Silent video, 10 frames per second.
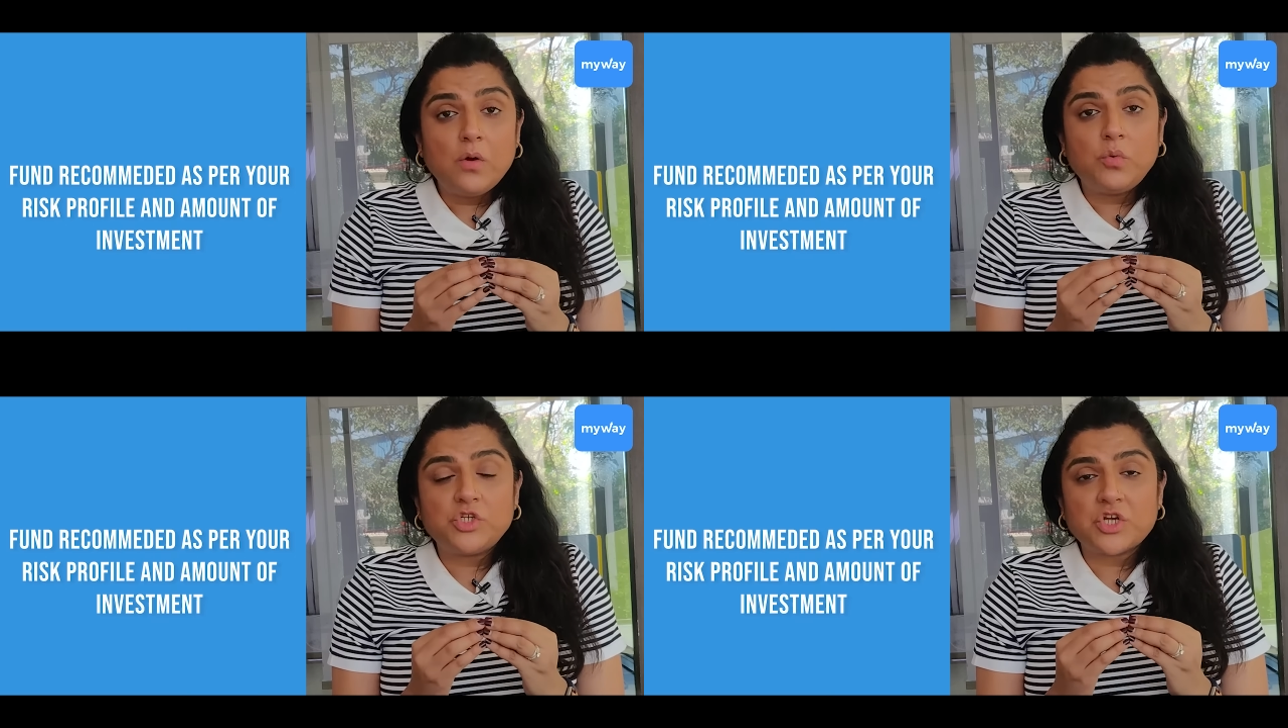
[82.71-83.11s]

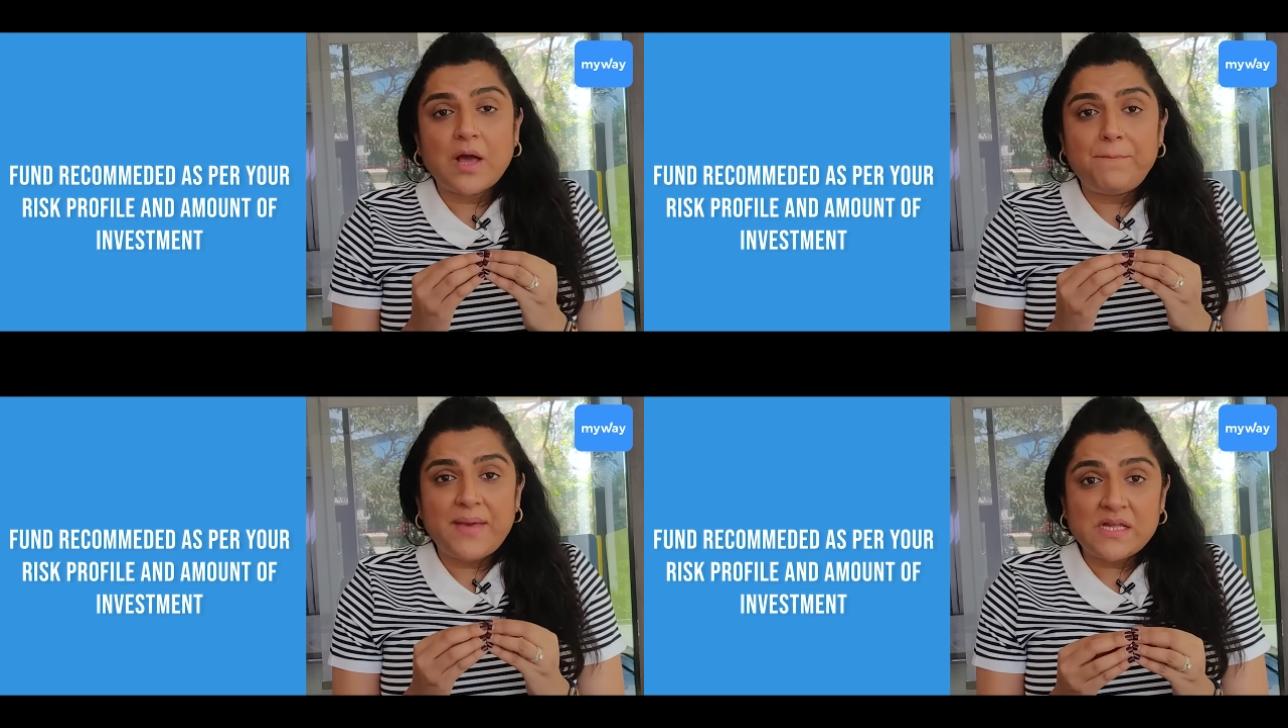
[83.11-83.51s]
which
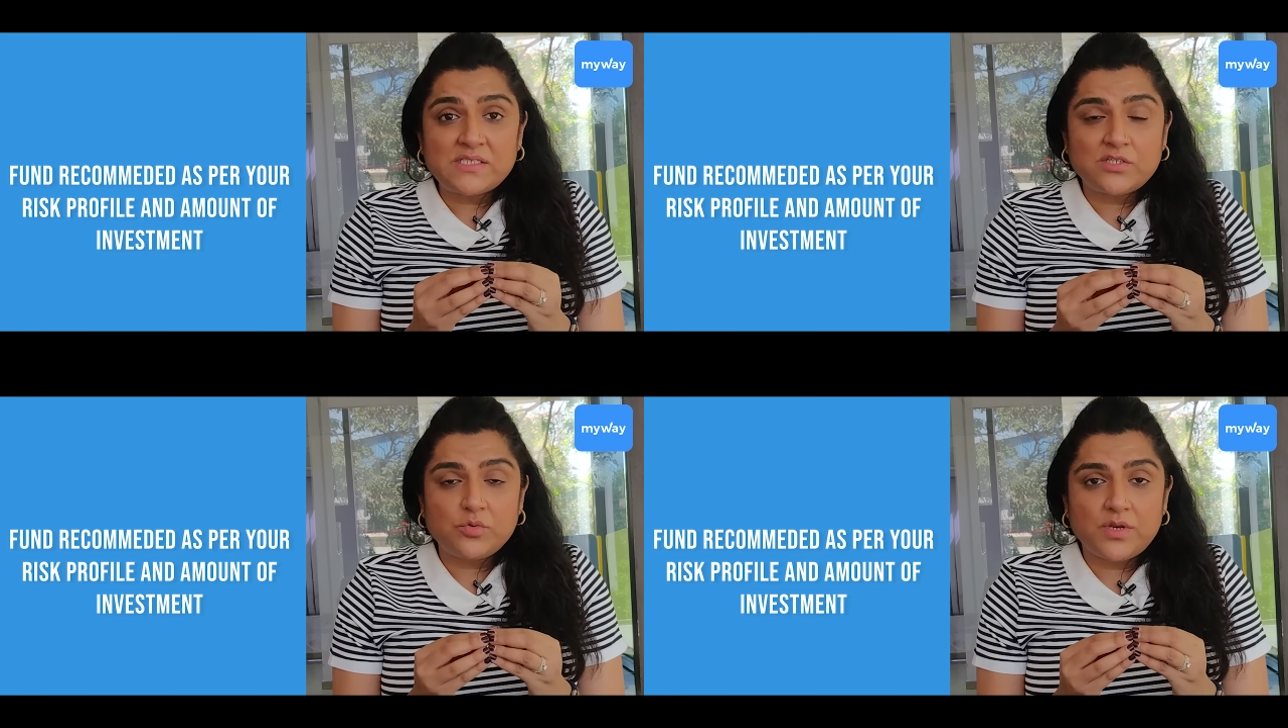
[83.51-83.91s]
are
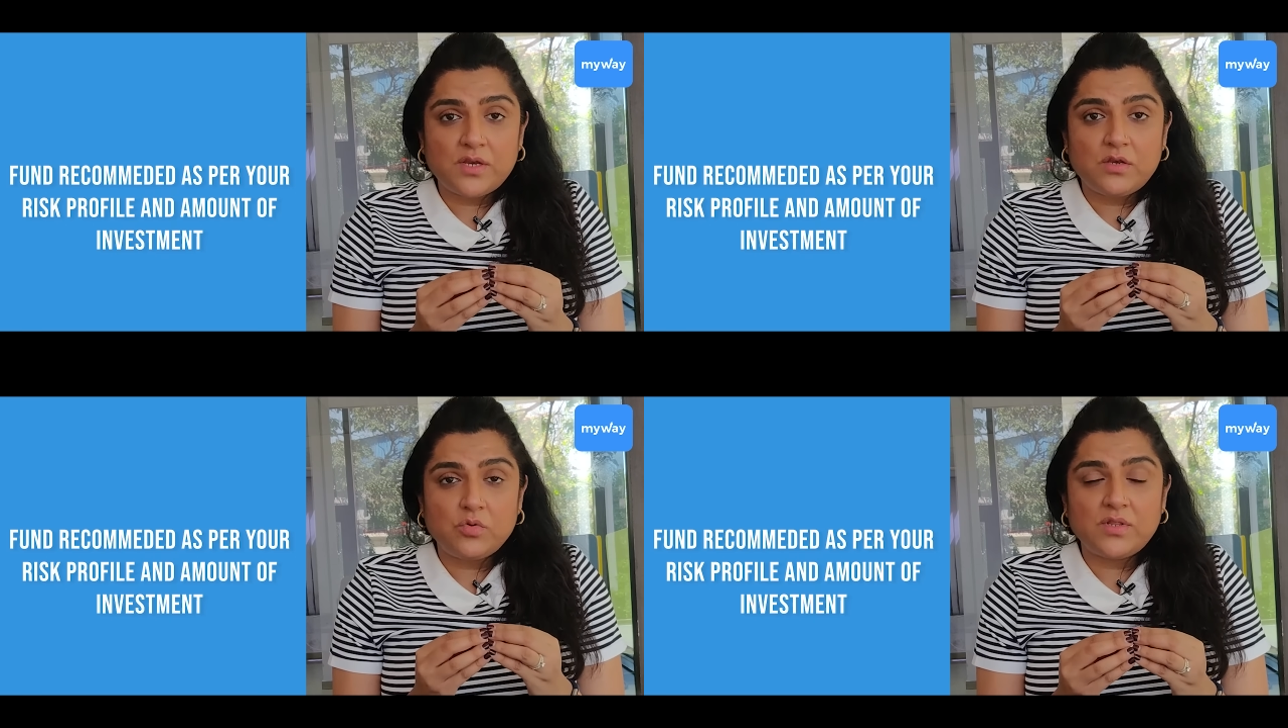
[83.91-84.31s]
best
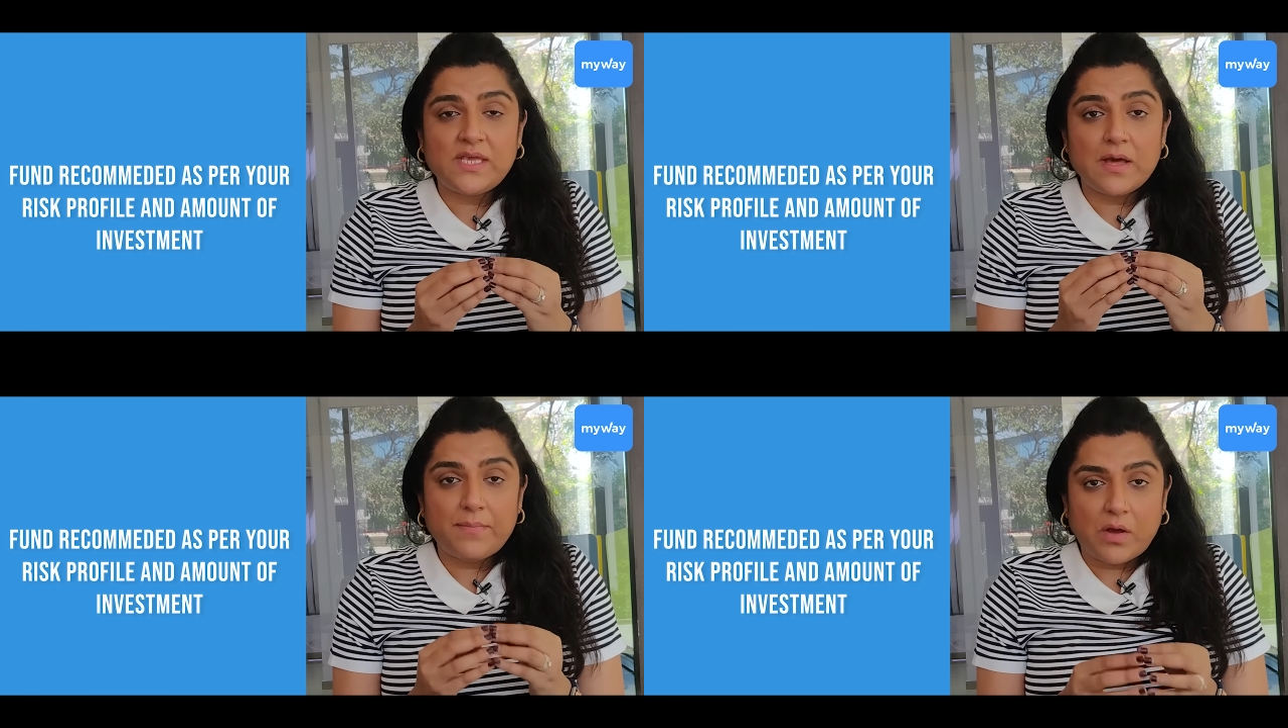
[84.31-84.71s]
suited to
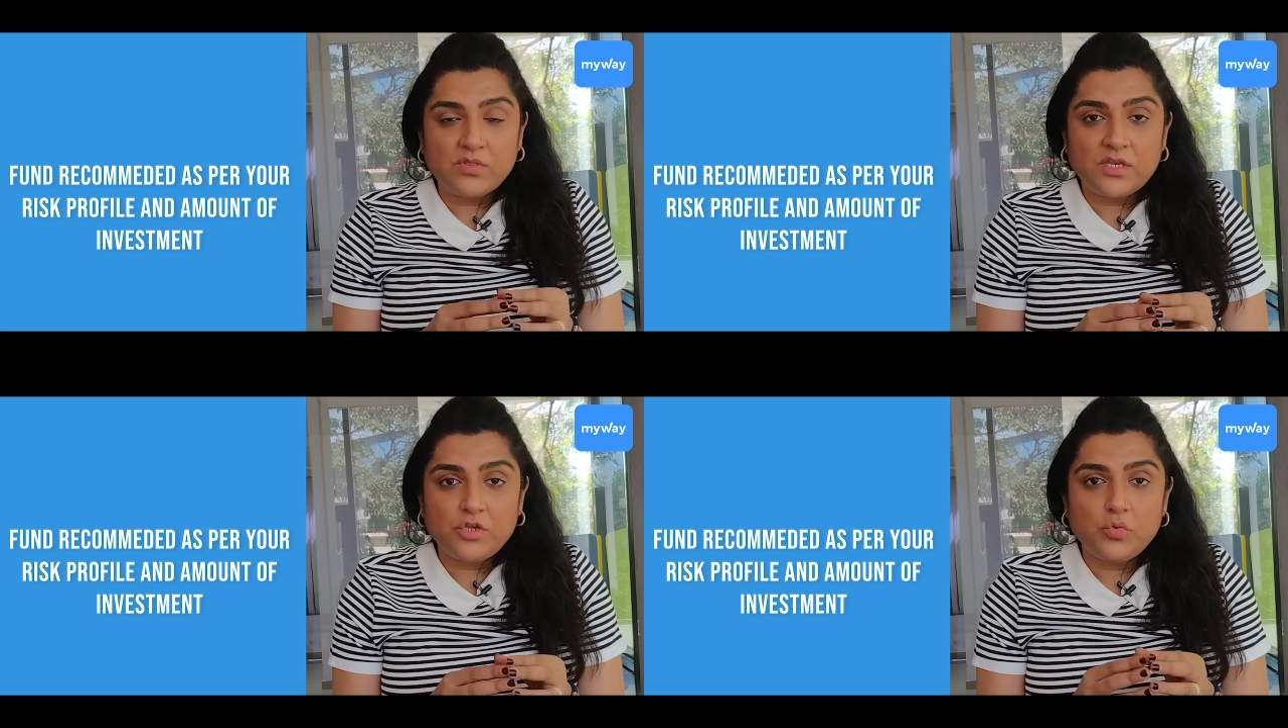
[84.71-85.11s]
the
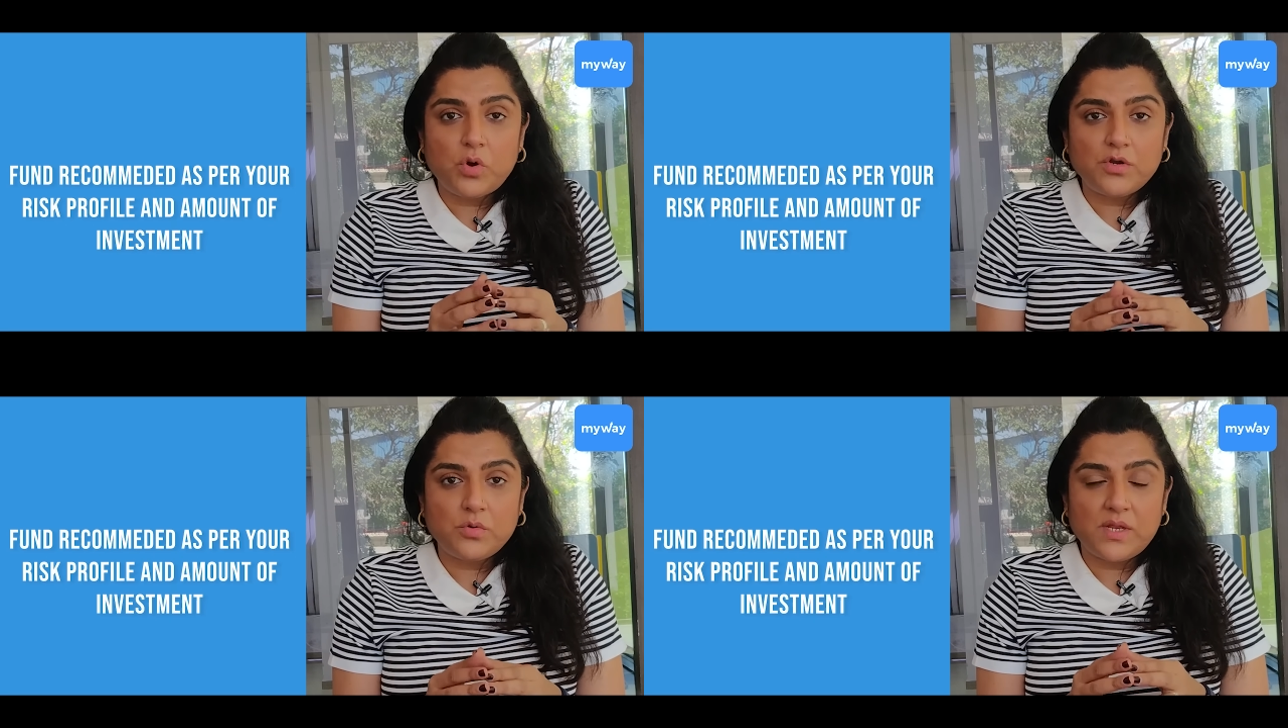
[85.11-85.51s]
amount that you
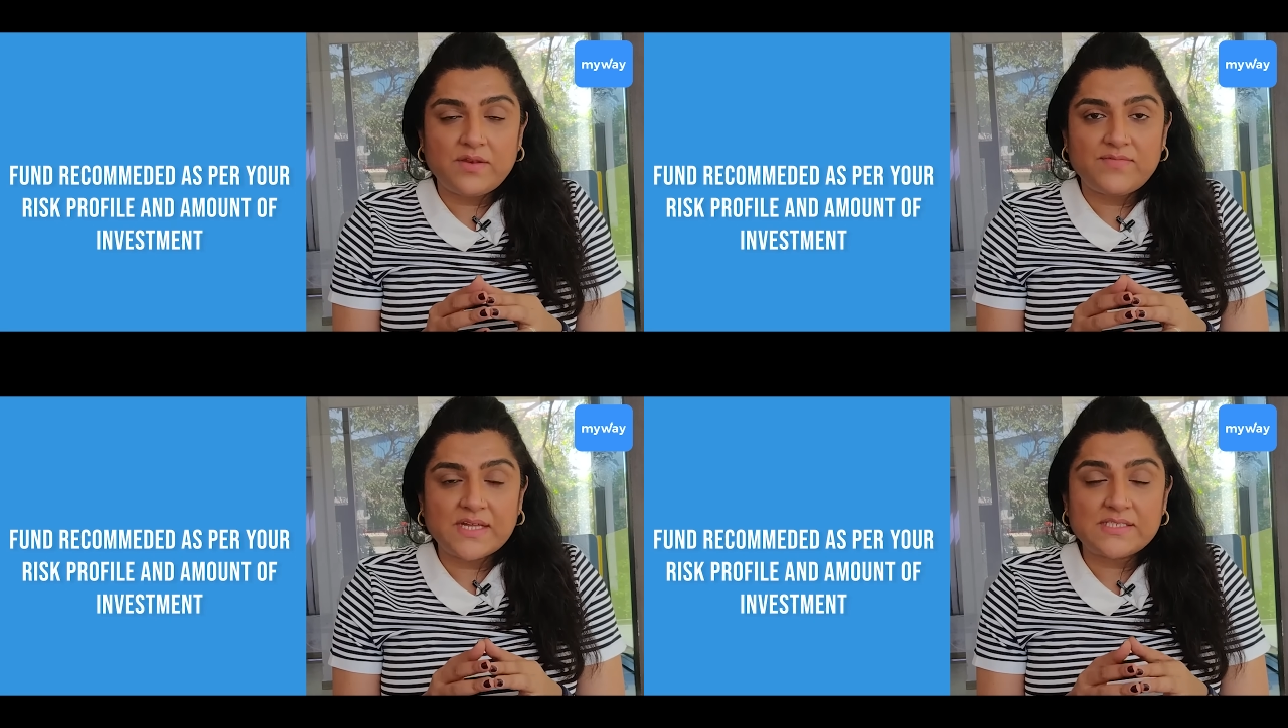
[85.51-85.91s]
want to
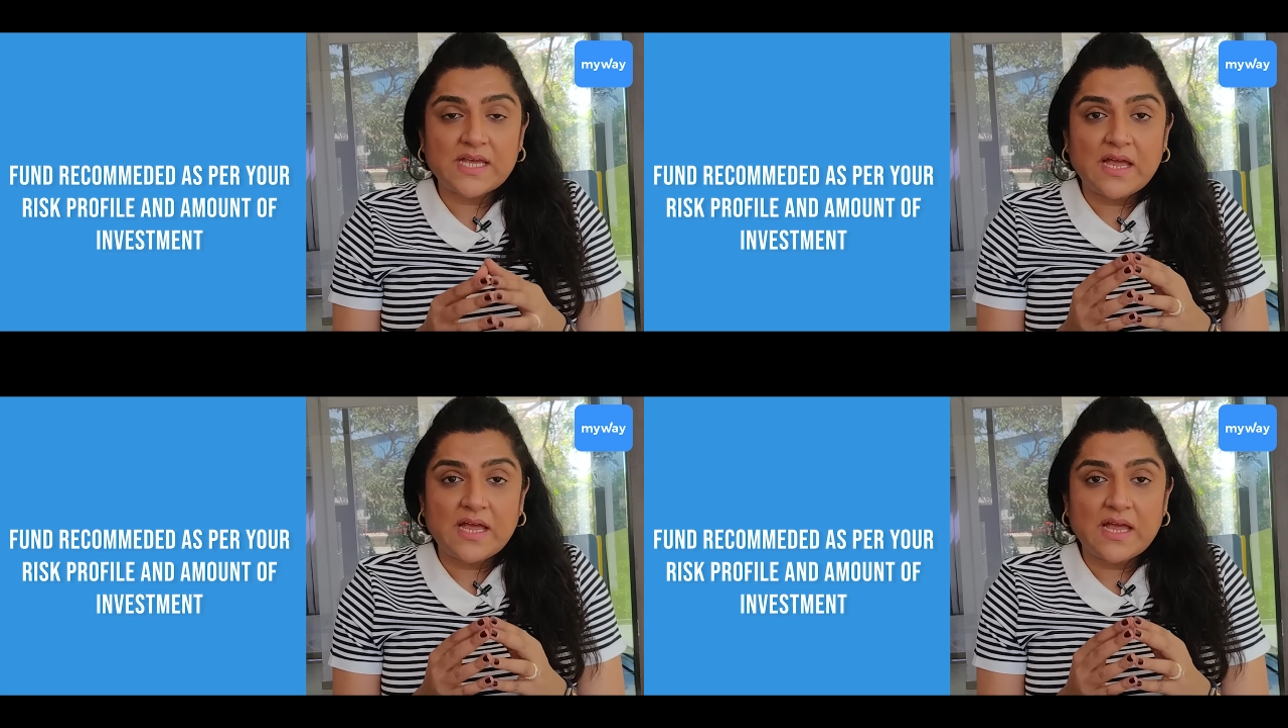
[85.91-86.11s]
invest